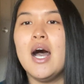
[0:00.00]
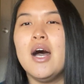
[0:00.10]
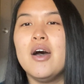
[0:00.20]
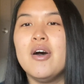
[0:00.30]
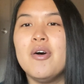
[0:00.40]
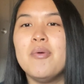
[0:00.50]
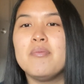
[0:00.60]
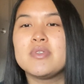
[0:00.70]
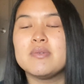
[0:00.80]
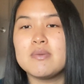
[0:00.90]

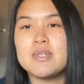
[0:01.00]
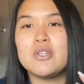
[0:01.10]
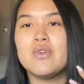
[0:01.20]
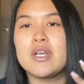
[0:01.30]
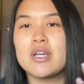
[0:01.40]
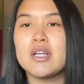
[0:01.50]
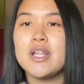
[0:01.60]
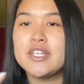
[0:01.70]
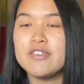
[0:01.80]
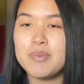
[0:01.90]
Sometimes they do like a
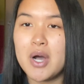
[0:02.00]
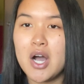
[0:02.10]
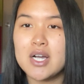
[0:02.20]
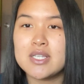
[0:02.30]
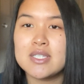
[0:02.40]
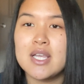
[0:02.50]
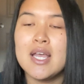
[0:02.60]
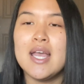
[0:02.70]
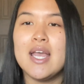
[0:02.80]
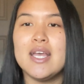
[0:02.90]
collective box,
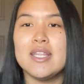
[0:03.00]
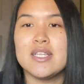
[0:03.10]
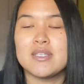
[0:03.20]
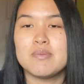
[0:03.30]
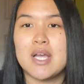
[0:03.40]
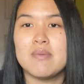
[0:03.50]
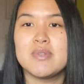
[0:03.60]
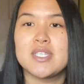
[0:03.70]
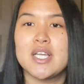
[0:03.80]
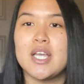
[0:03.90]
and then
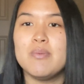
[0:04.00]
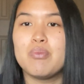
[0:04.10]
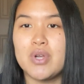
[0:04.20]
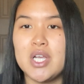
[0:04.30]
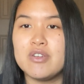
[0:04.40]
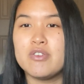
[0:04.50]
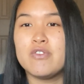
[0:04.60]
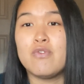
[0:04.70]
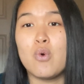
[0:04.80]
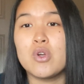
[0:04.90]
sometimes it's like a
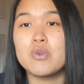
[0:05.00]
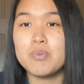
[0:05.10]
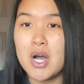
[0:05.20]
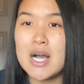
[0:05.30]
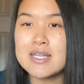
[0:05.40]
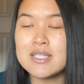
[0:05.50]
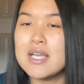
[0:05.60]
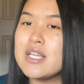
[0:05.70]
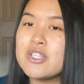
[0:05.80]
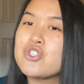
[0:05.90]
brand forward box
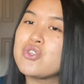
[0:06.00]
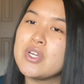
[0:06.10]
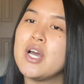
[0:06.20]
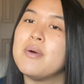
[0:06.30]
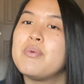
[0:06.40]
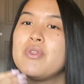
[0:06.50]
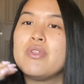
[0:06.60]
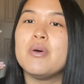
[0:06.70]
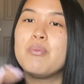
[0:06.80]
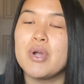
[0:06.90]
and it's straight up
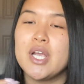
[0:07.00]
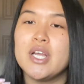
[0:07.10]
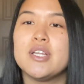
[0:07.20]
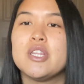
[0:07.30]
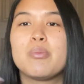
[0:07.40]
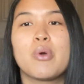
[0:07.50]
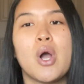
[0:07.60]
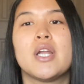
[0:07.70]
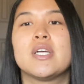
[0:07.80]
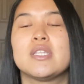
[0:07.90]
the brand and the
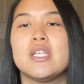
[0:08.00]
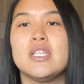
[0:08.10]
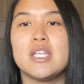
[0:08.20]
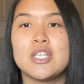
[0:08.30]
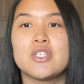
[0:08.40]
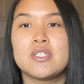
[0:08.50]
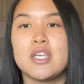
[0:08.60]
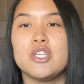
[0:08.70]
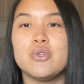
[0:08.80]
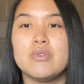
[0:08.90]
product, and they just
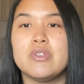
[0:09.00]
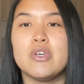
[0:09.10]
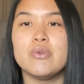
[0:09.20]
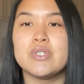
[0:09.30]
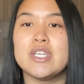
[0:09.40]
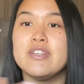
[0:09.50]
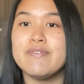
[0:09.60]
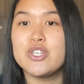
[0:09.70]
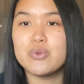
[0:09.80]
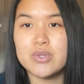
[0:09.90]
send you those
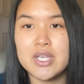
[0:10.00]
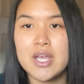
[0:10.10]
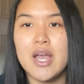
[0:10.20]
individually.